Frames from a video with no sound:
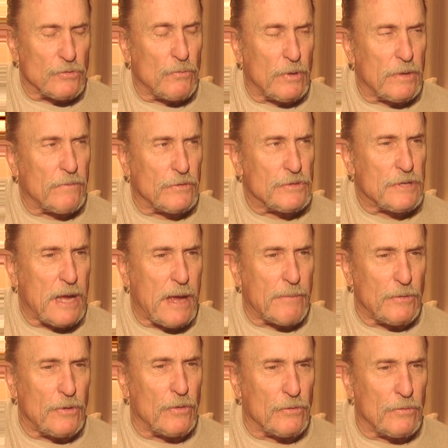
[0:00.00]
wonderful job,
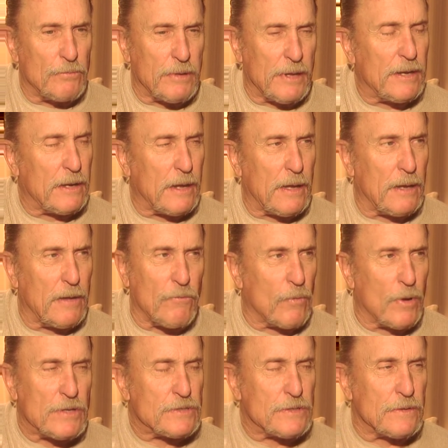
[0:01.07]
playing. I love
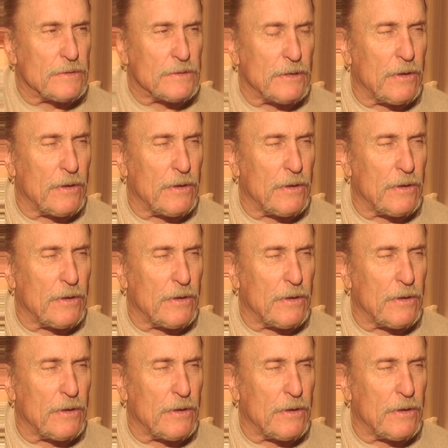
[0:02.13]
westerns,